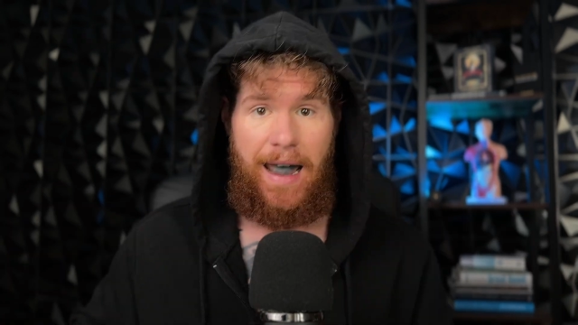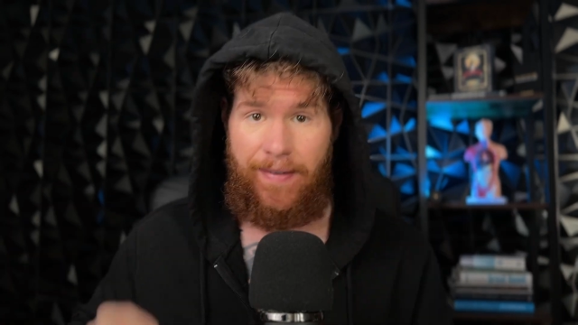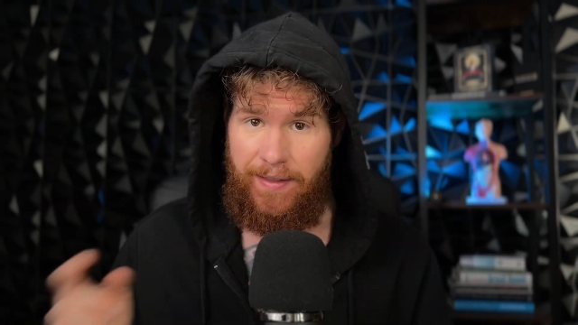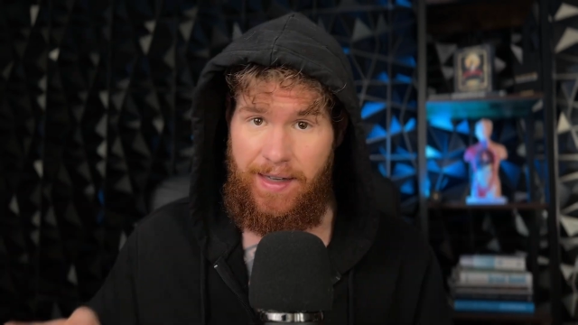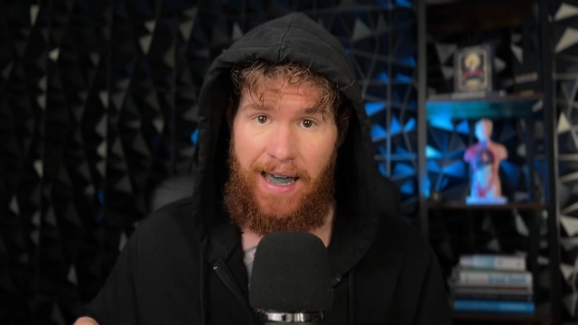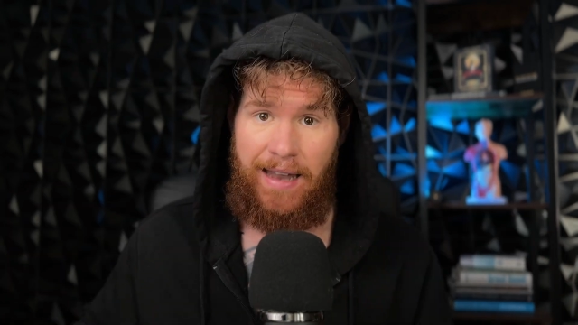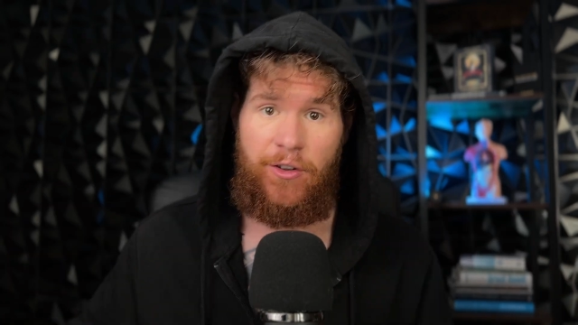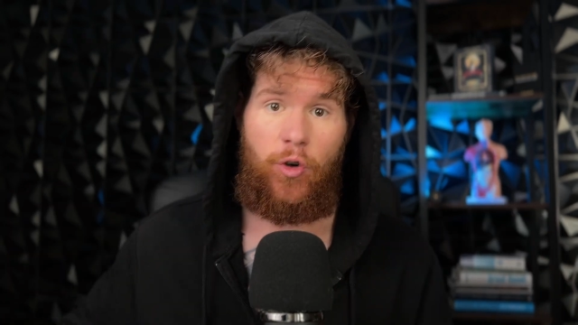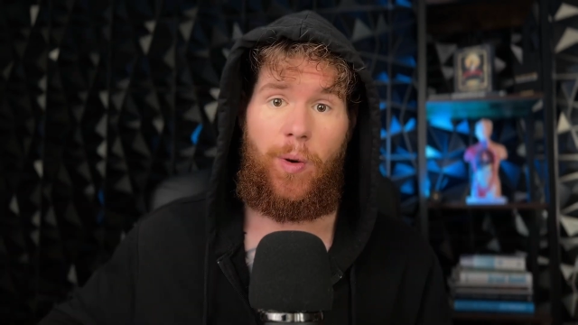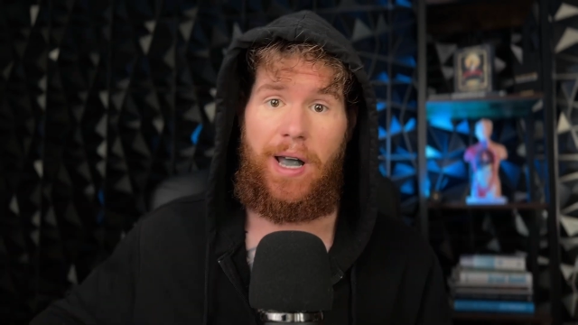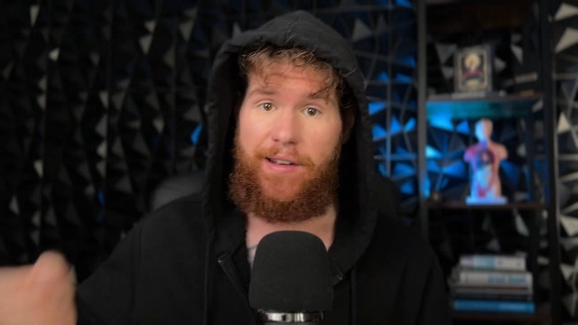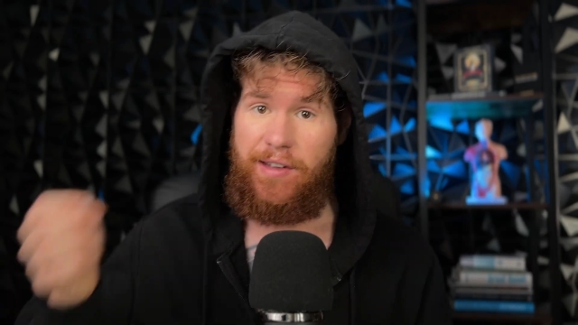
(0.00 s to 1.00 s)
And at the end, you
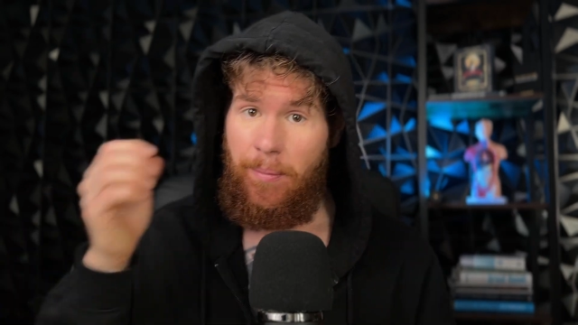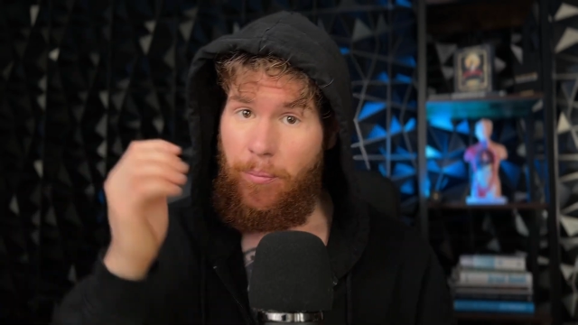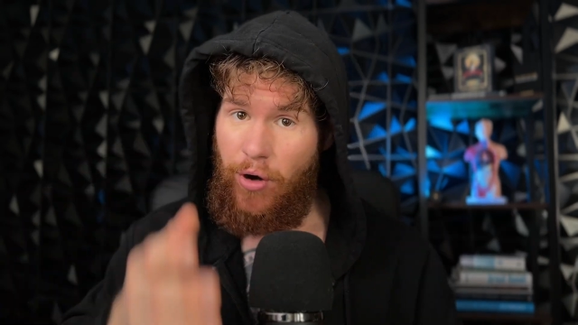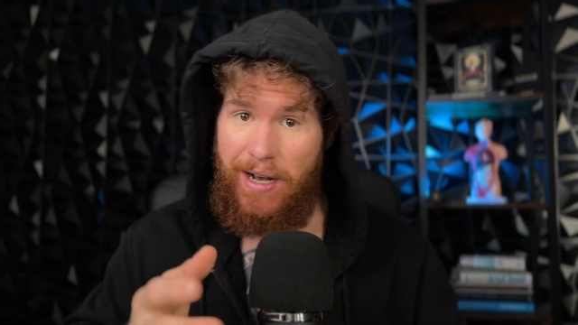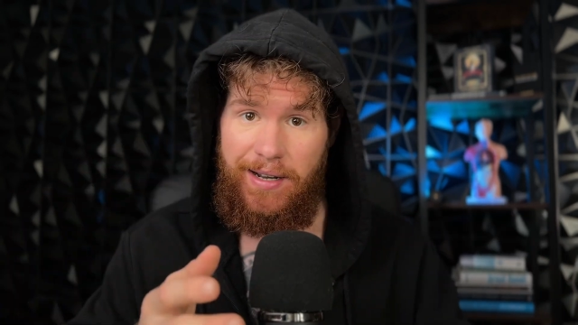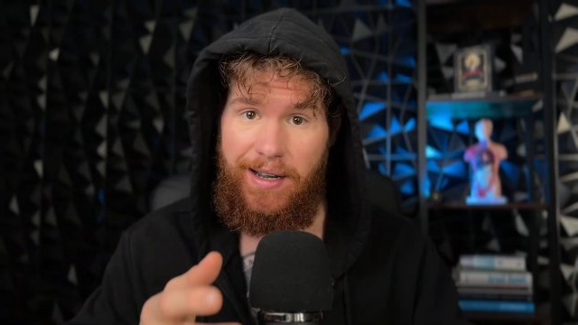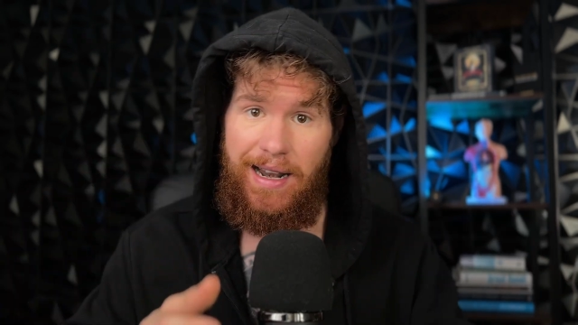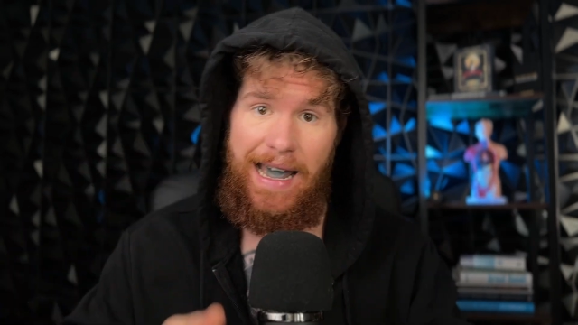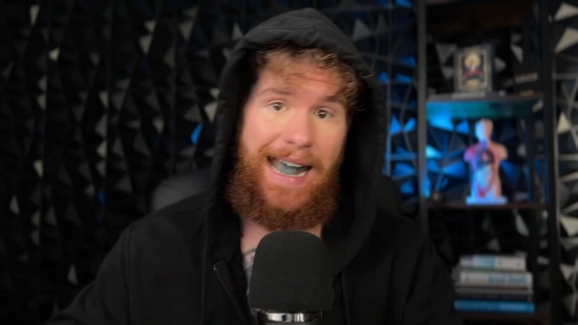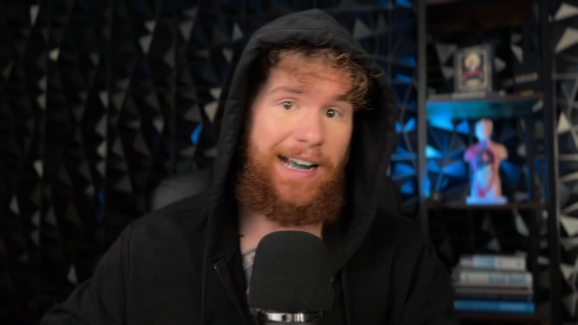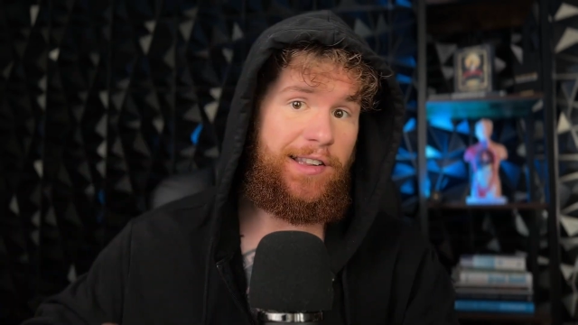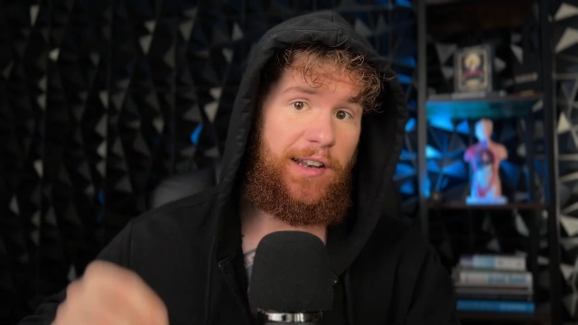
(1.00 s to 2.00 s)
will get some practical
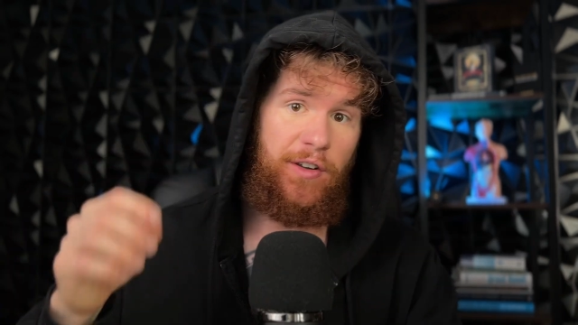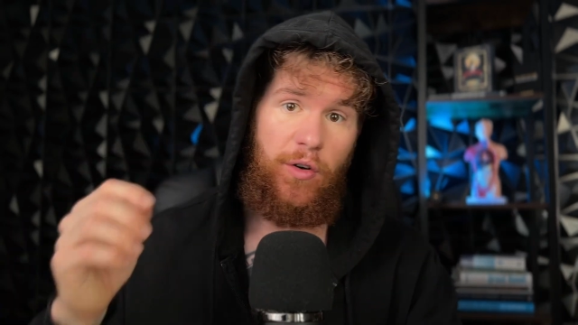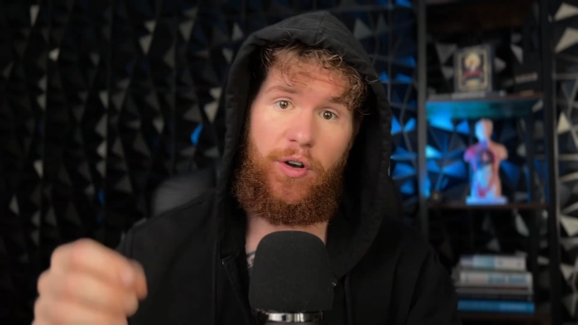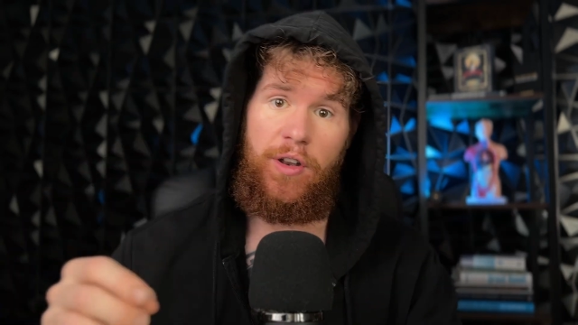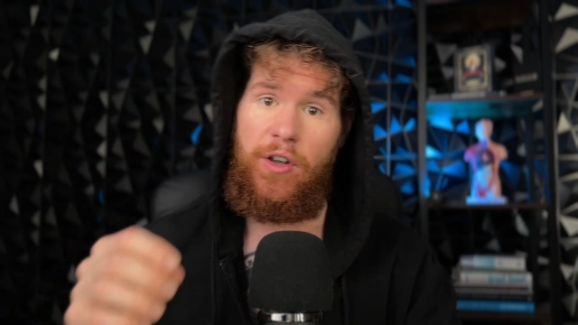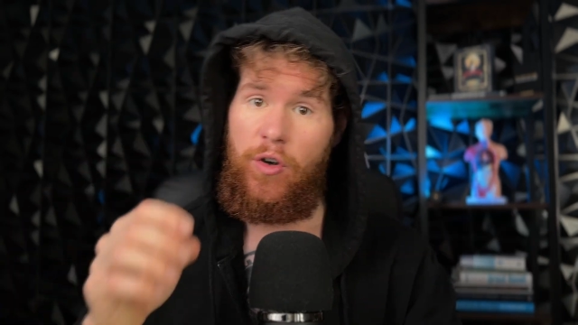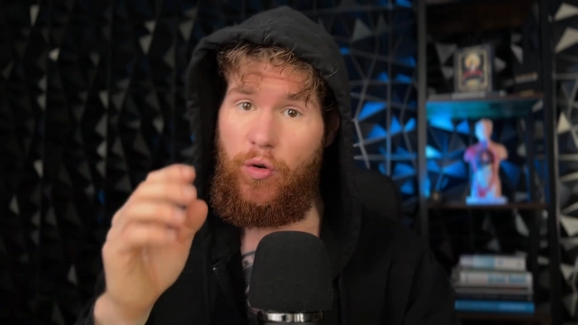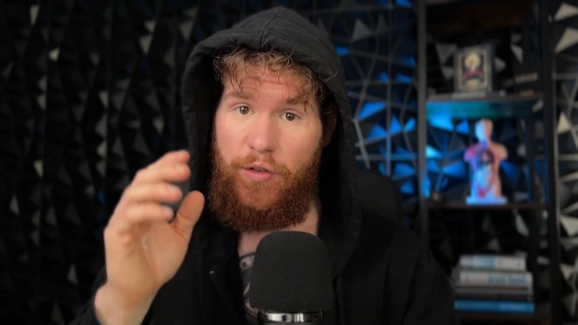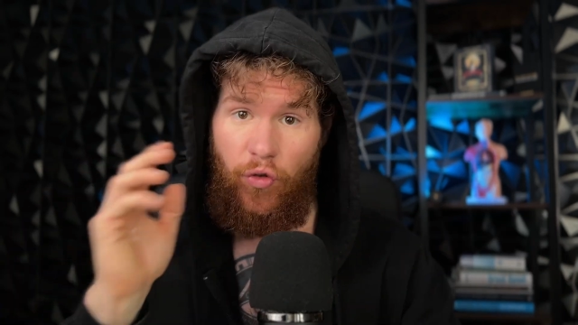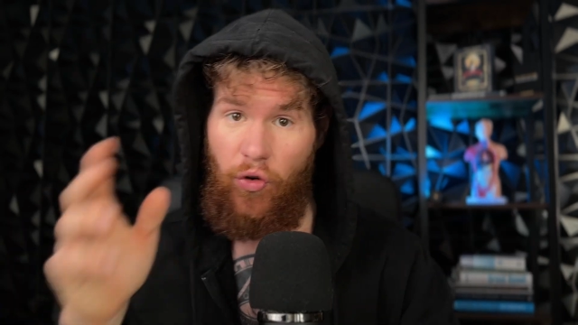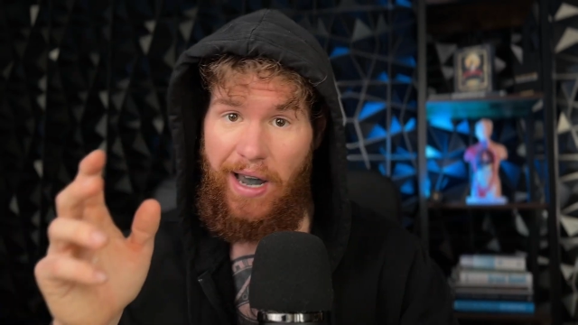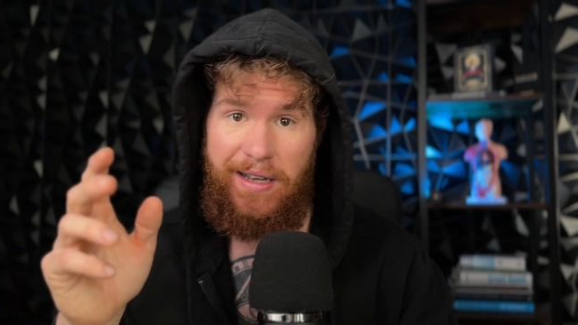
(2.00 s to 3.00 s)
hacks that you can use
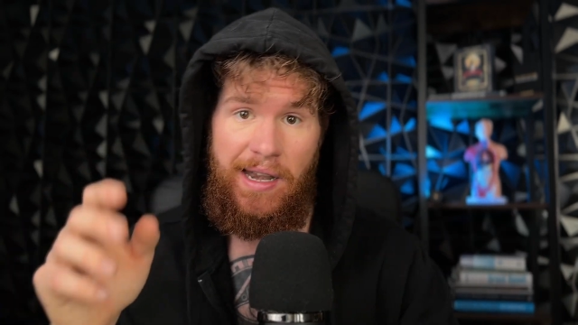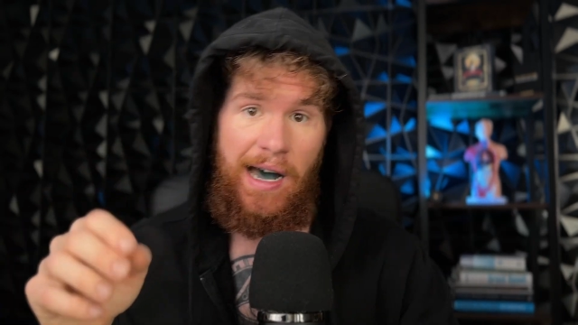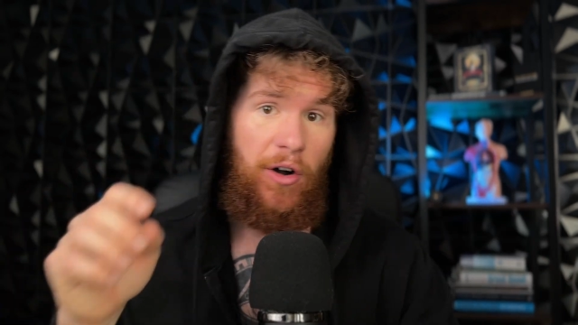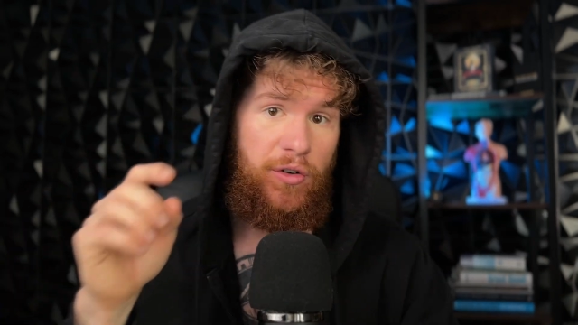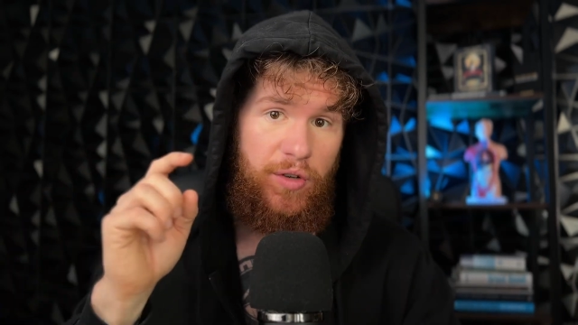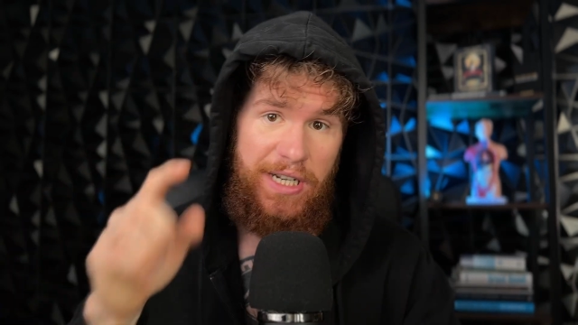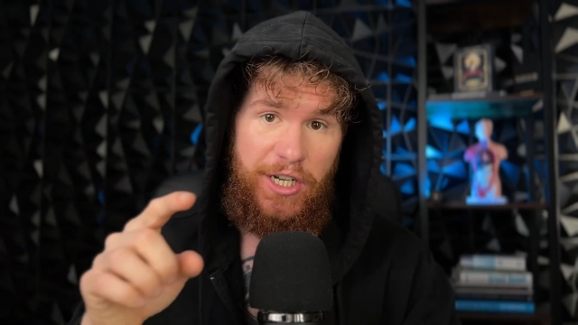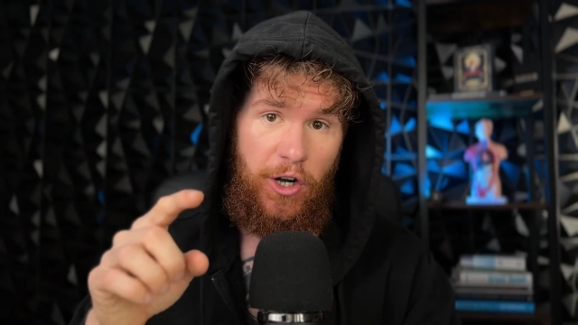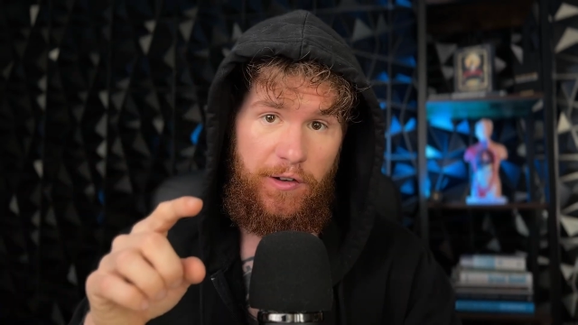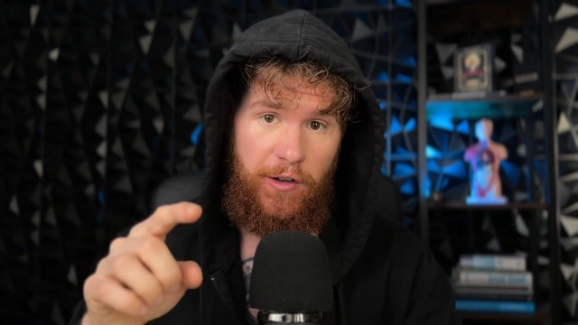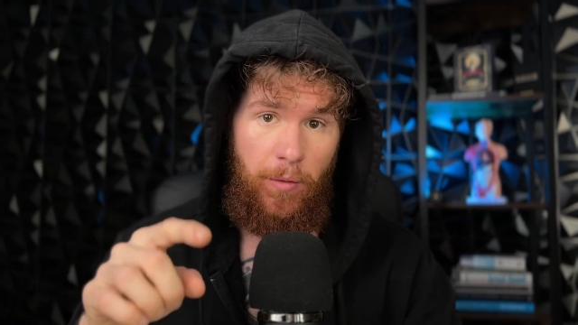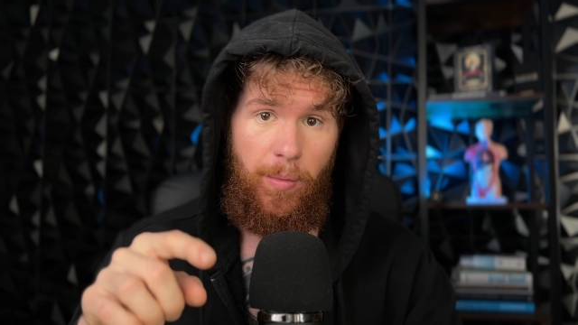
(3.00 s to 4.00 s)
right now to
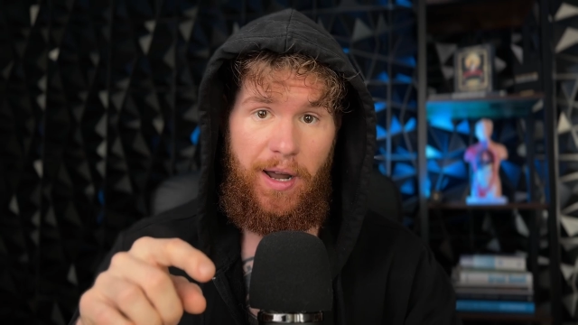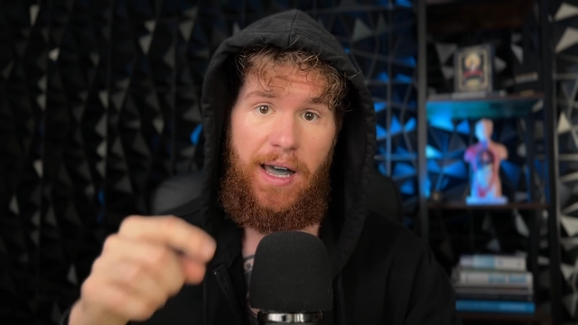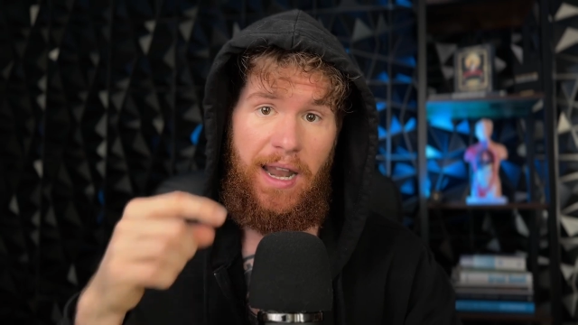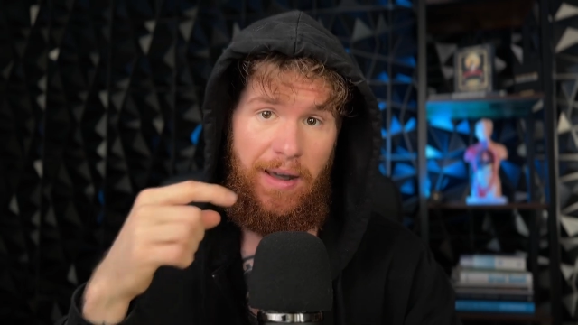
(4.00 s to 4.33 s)
detox your body.